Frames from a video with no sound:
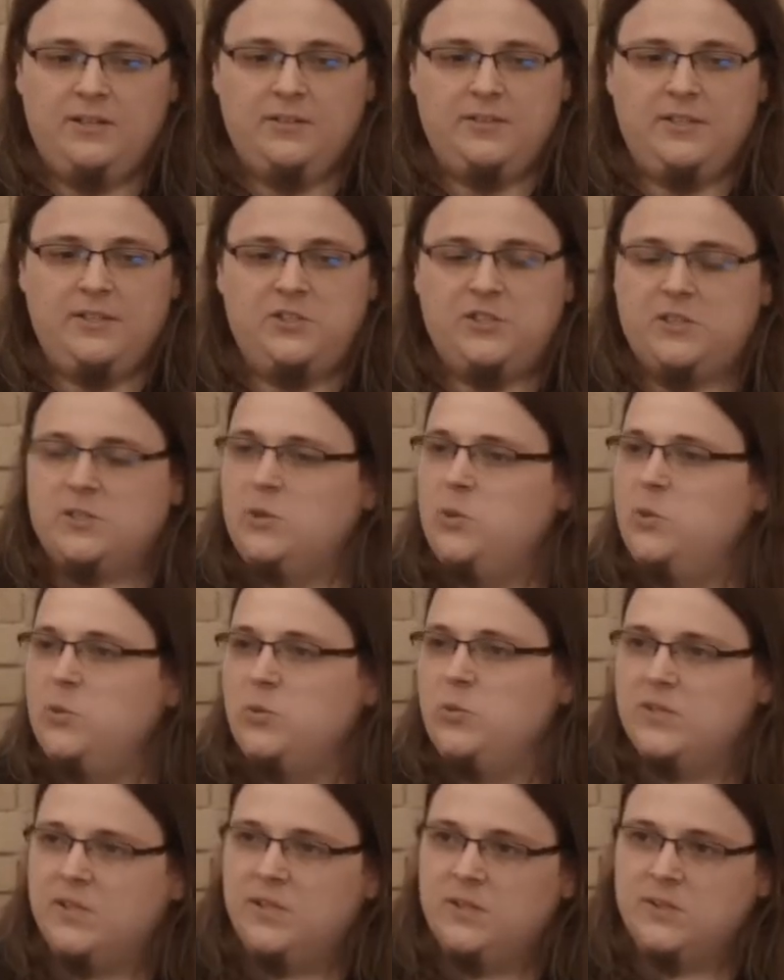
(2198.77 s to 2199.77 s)
they just
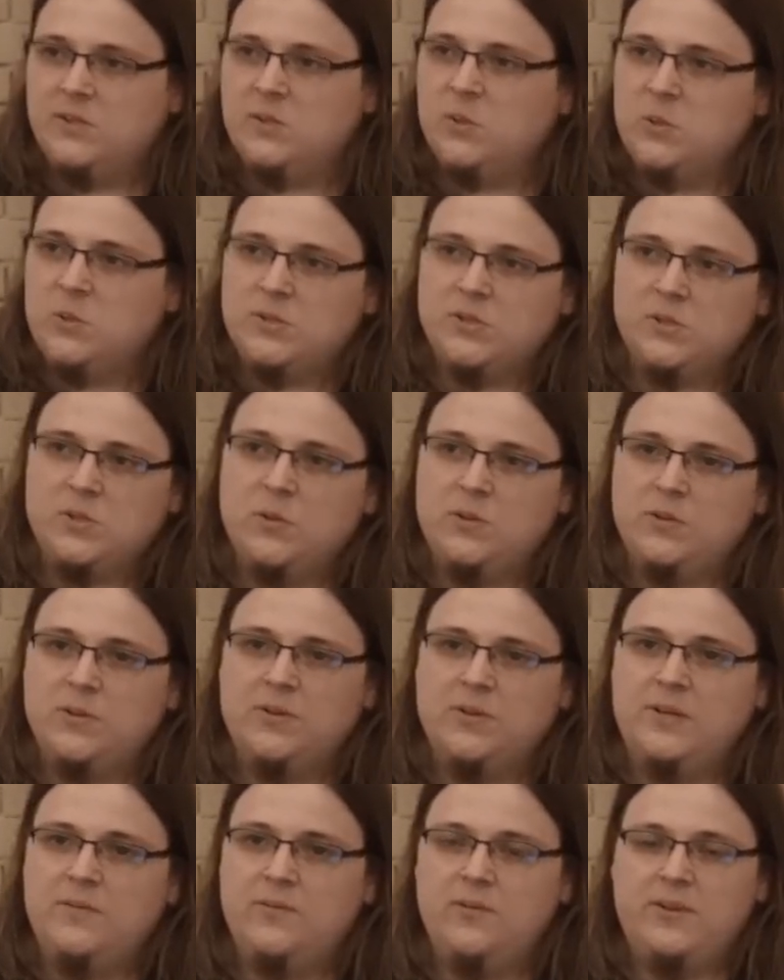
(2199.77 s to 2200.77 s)
lose their source code
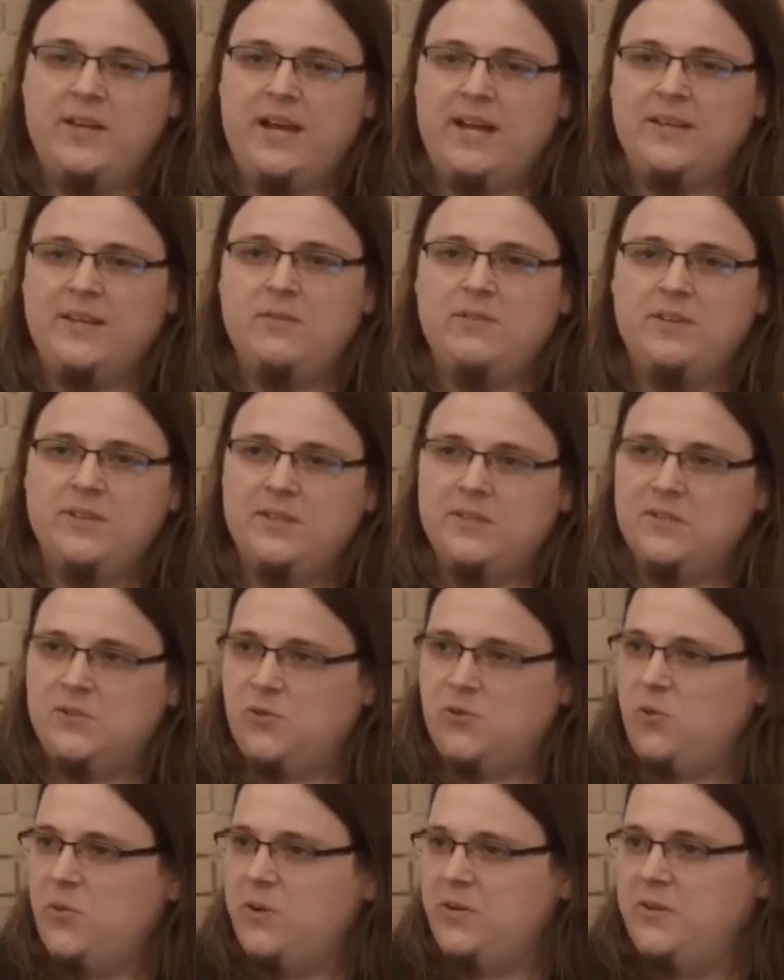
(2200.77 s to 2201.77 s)
and even actively
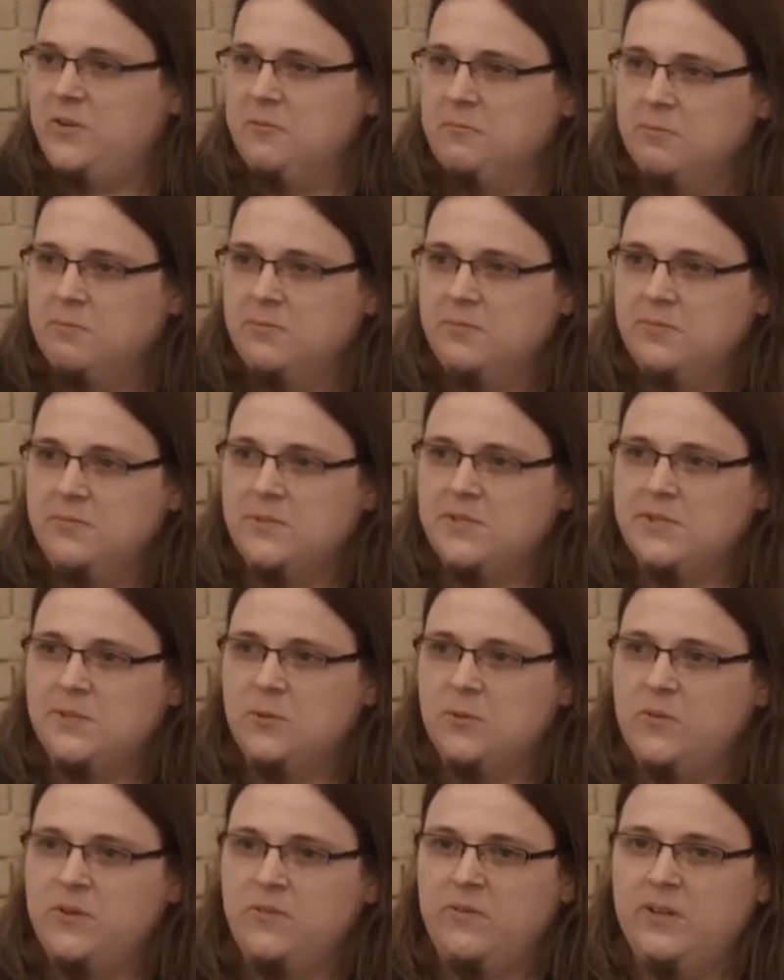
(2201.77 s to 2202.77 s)
destroy them.
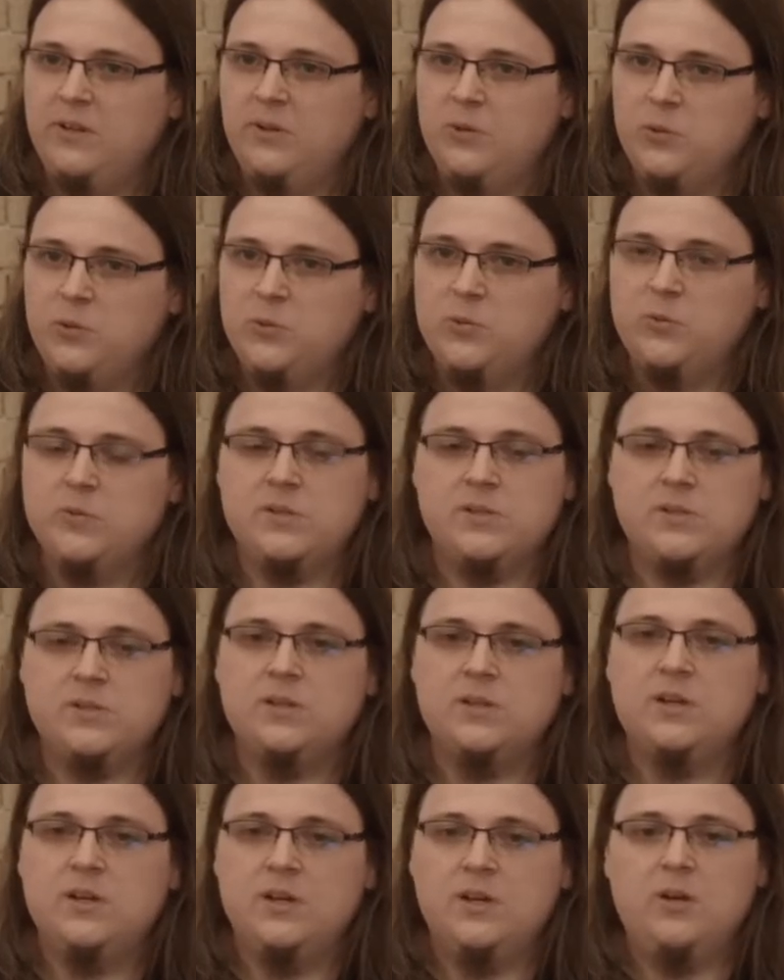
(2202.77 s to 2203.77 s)
So we will
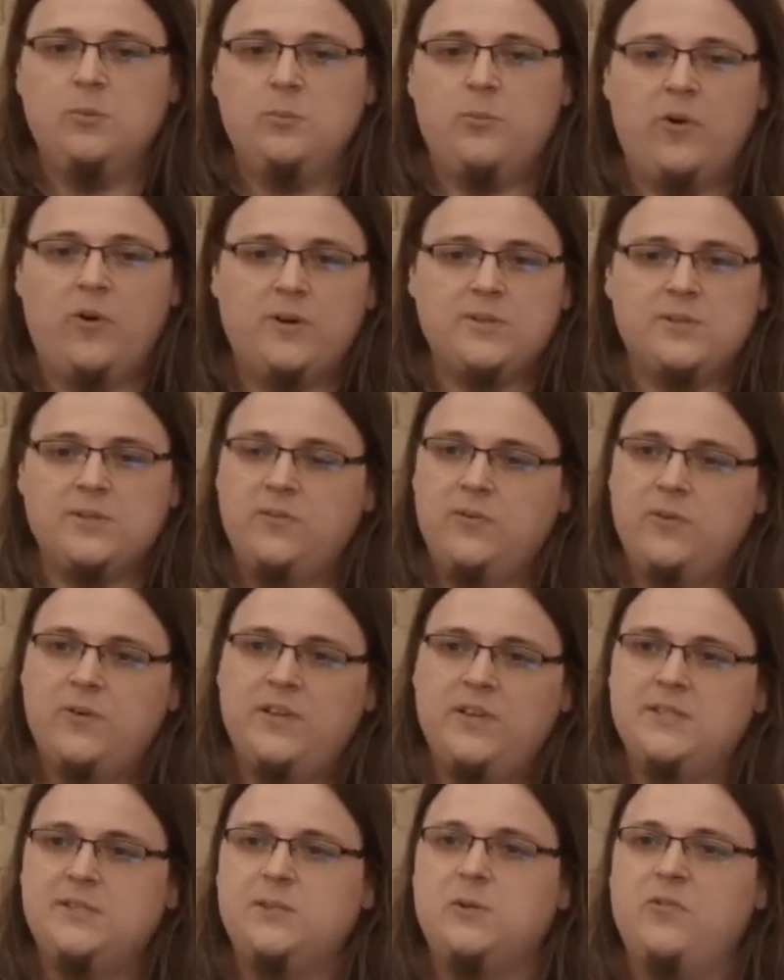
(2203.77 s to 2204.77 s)
lose parts of our
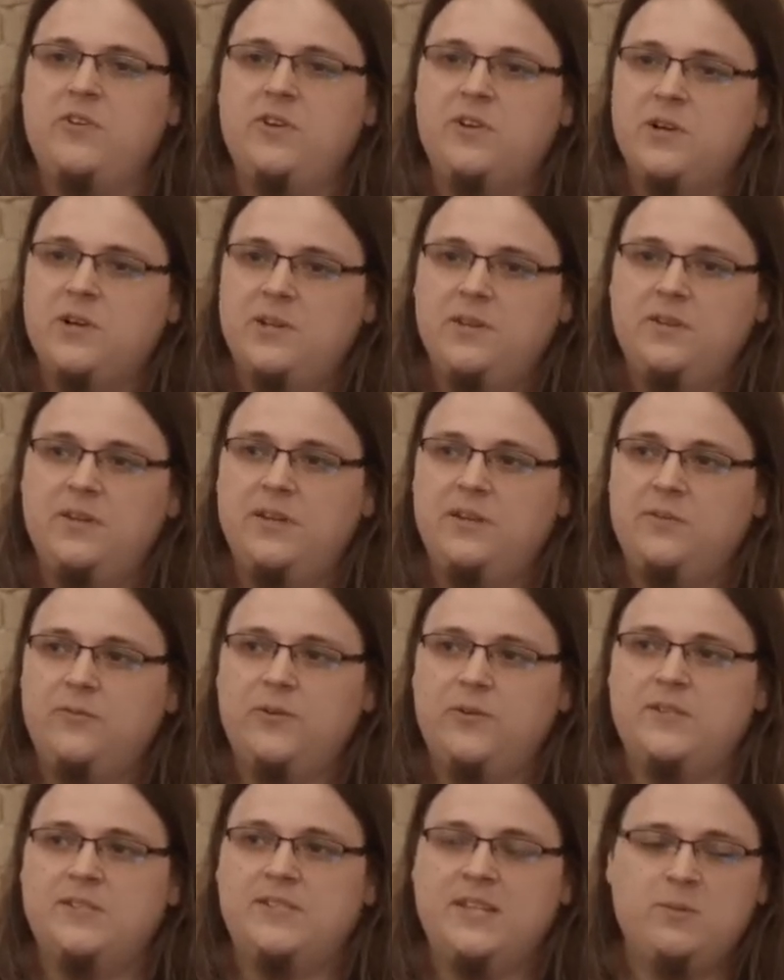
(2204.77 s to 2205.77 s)
history. We already did.
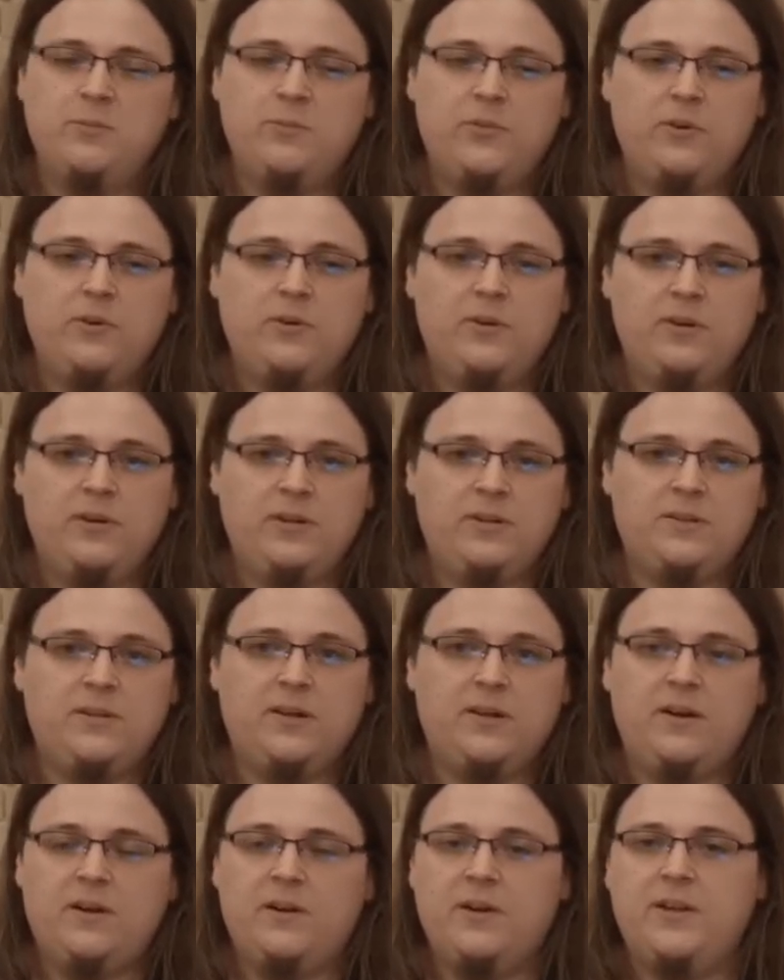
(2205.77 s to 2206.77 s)
For example,
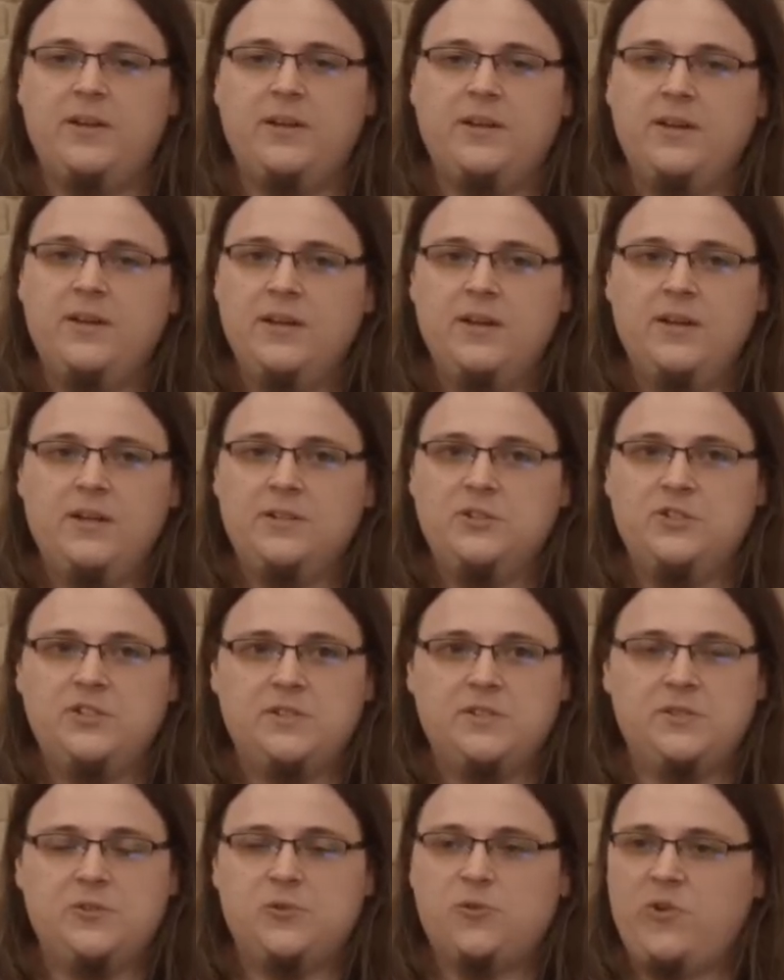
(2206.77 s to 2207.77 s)
Atari
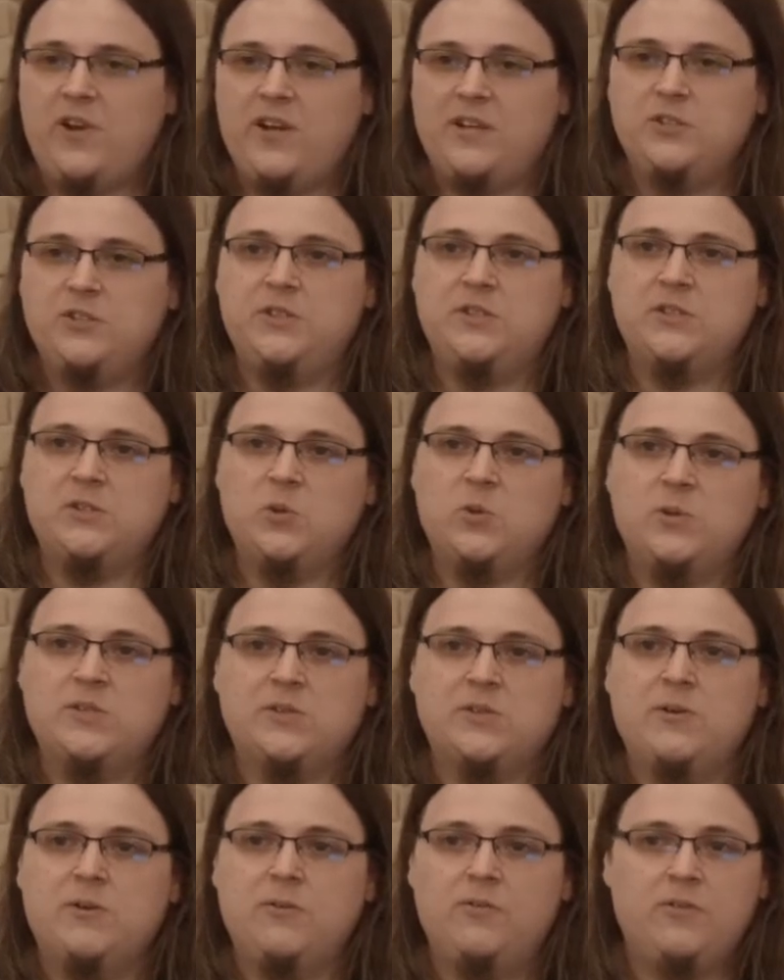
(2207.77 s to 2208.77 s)
just trashed the
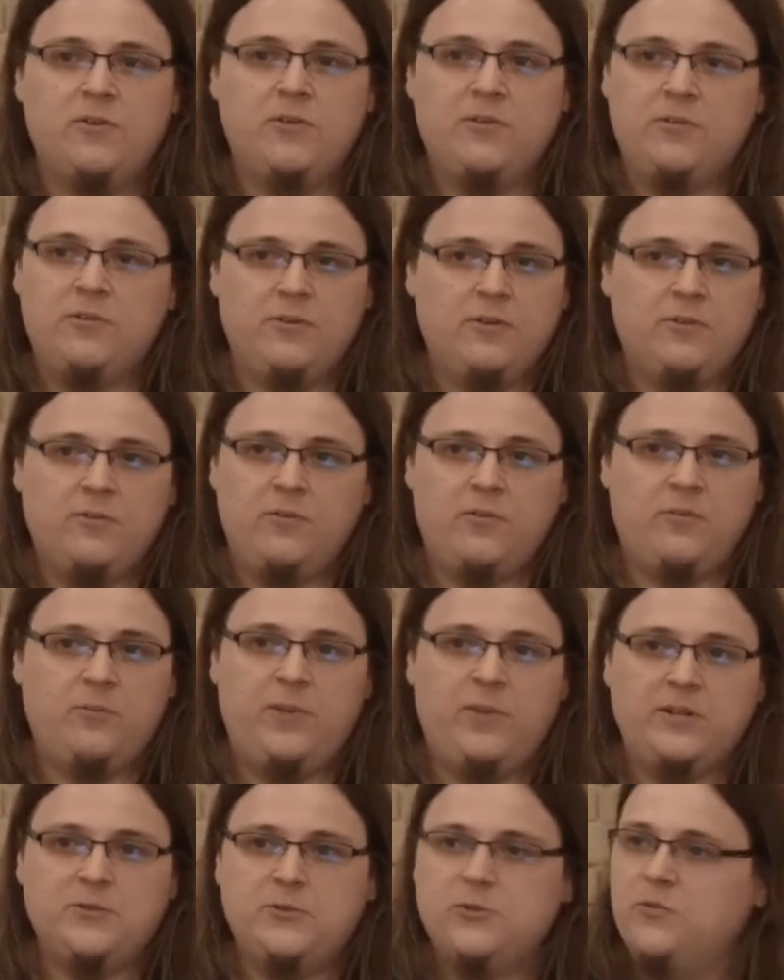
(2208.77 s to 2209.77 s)
source code of, of, of a
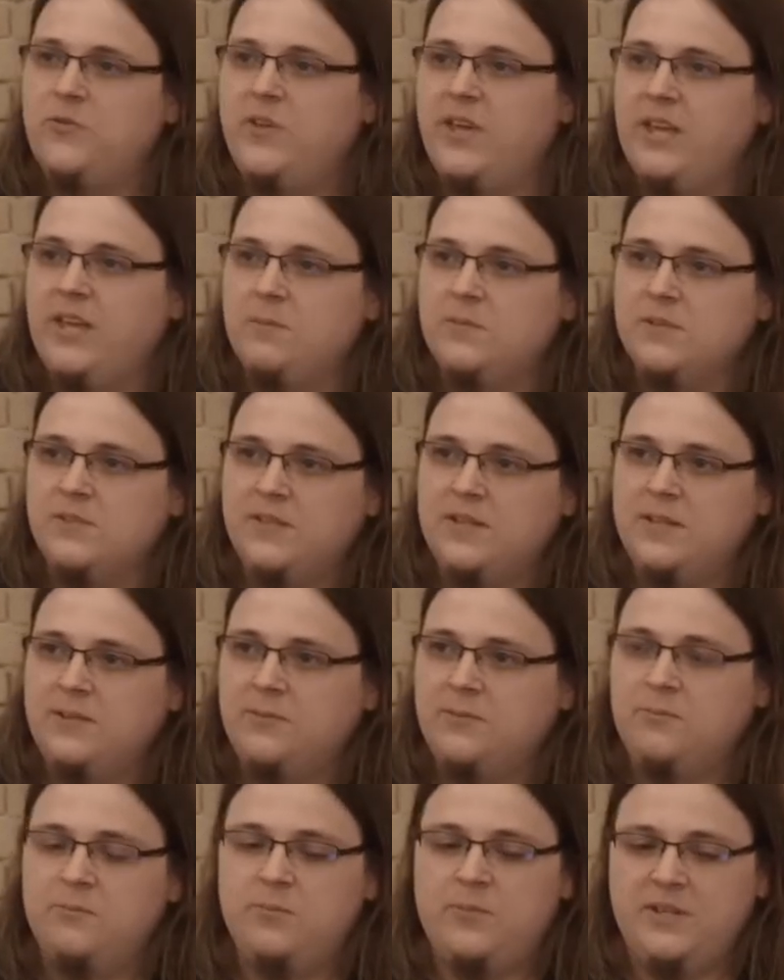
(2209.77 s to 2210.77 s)
bunch of games
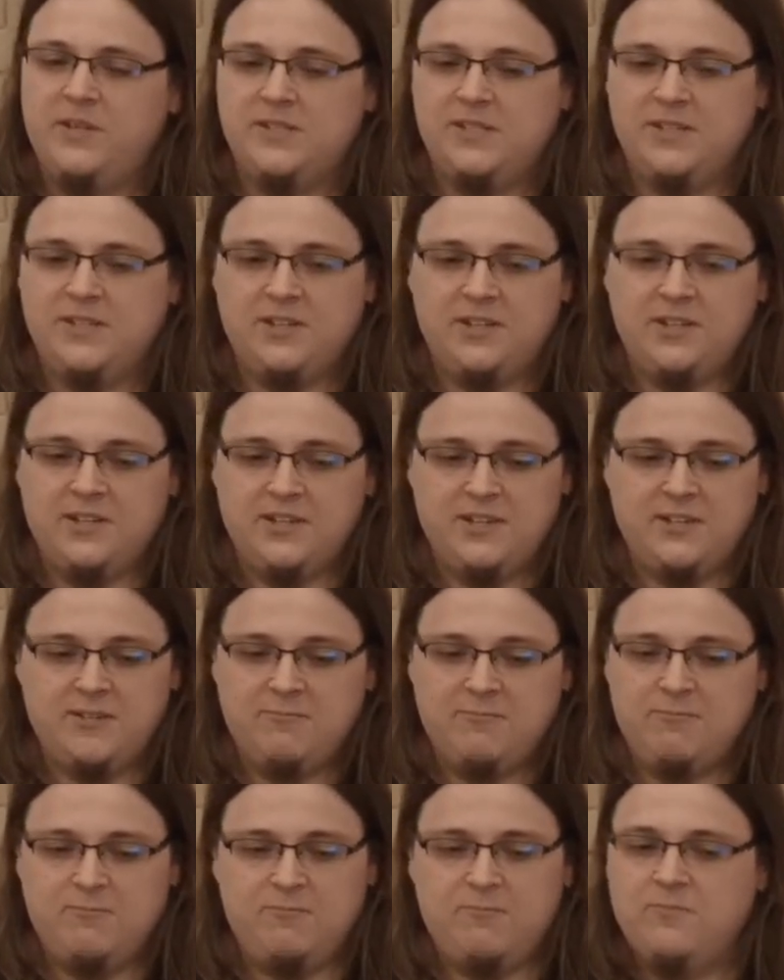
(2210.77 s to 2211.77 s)
that
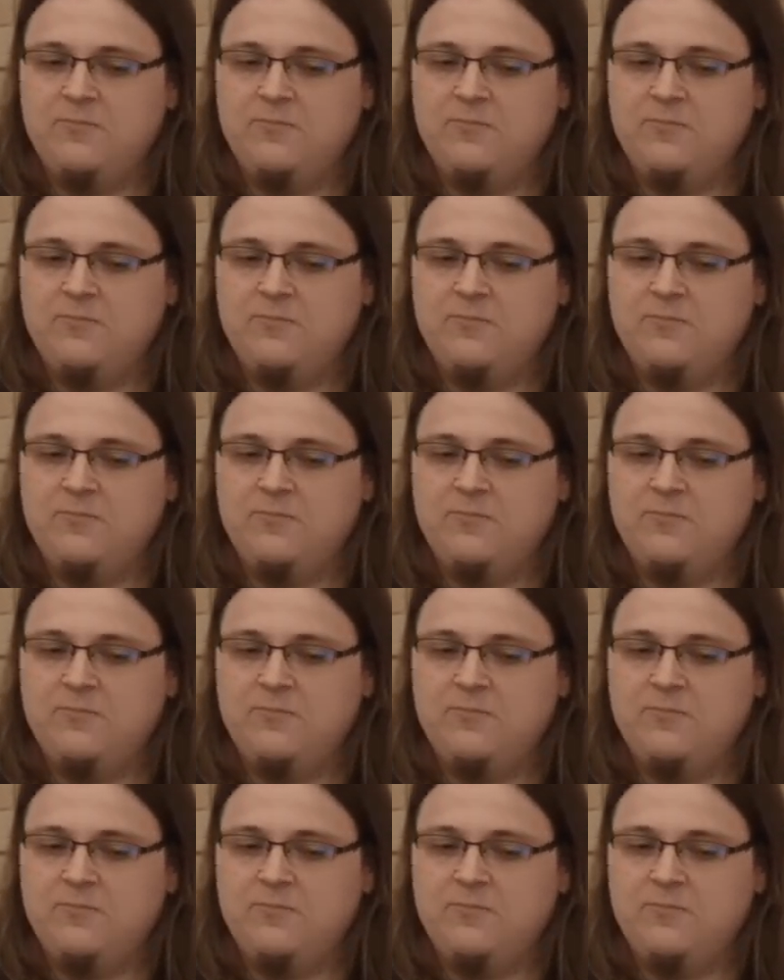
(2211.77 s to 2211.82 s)
basically